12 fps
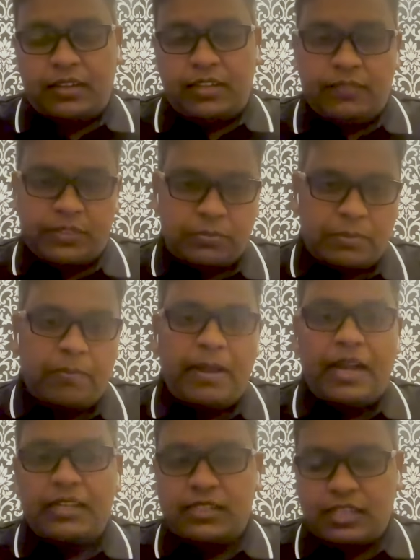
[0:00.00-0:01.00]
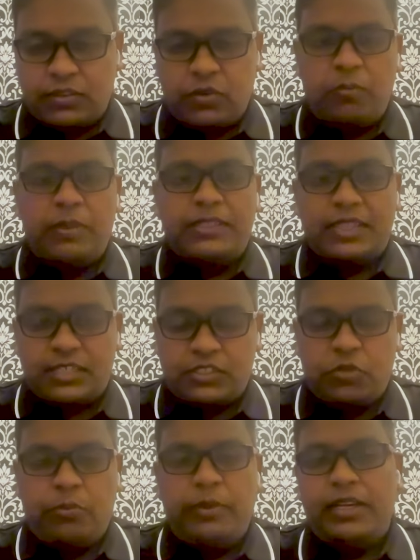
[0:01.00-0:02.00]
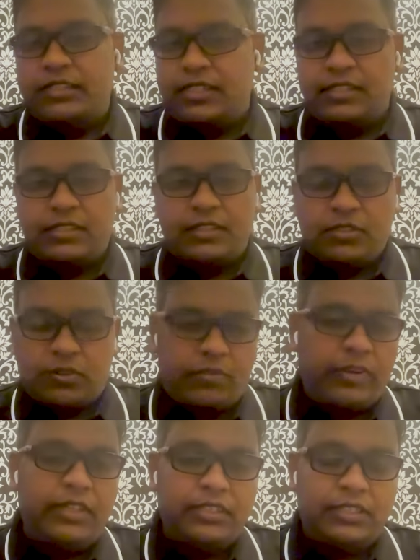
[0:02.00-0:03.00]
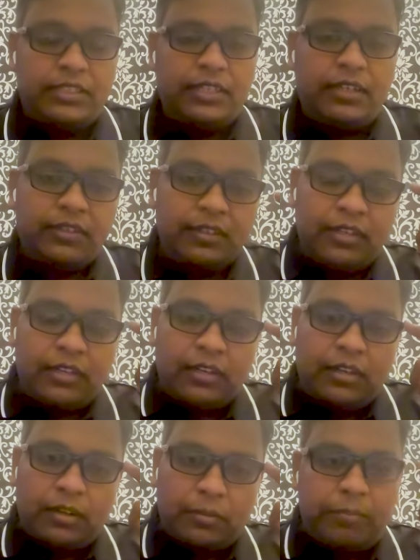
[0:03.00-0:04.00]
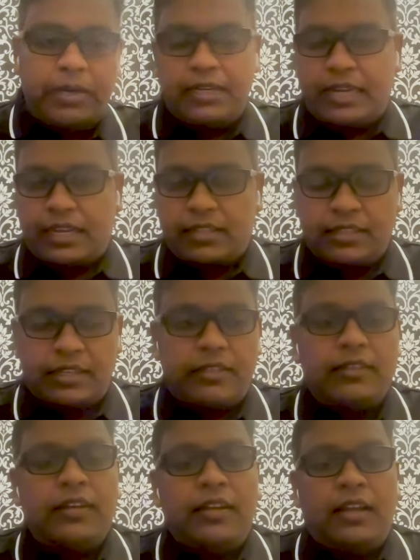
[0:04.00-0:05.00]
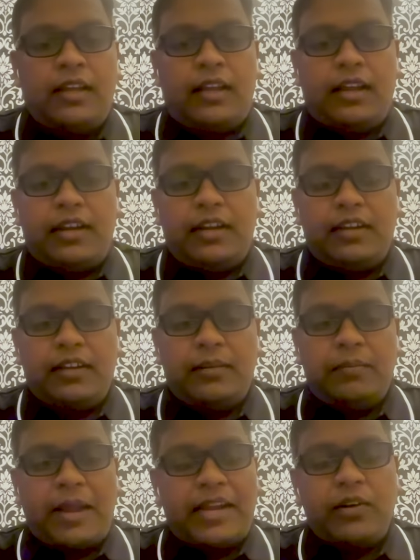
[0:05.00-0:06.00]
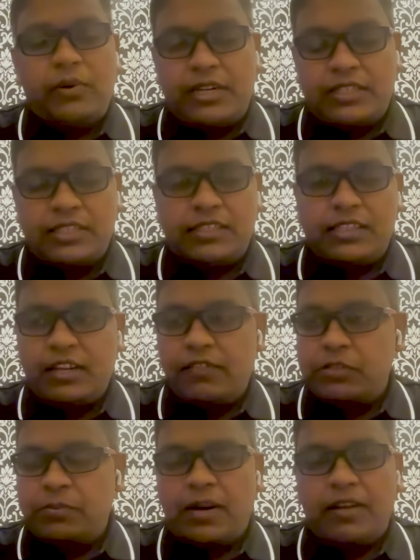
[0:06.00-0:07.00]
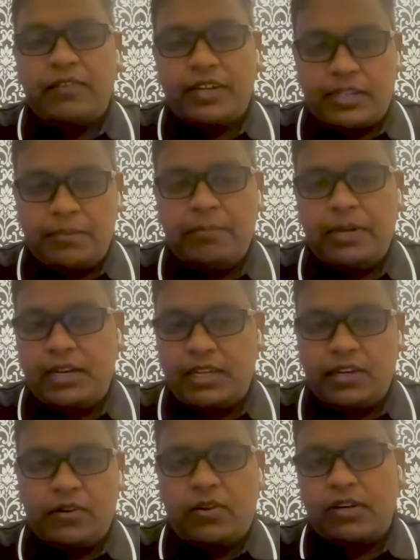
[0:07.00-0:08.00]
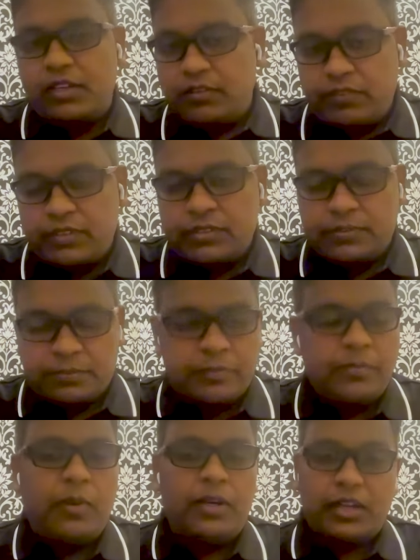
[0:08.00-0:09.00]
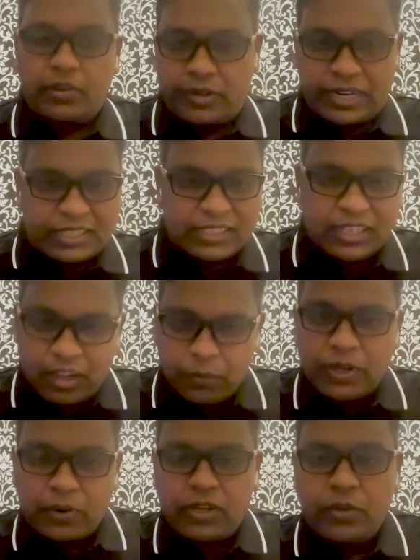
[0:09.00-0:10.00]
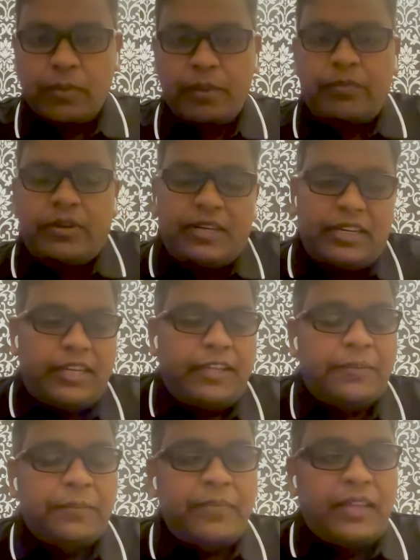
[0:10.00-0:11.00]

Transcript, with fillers: investment banks like Goldman Sachs, UBS as a software engineer, built tech there. And back in 2016, I was part of a team building an Oracle for smart contracts, and how I got into Web3 really.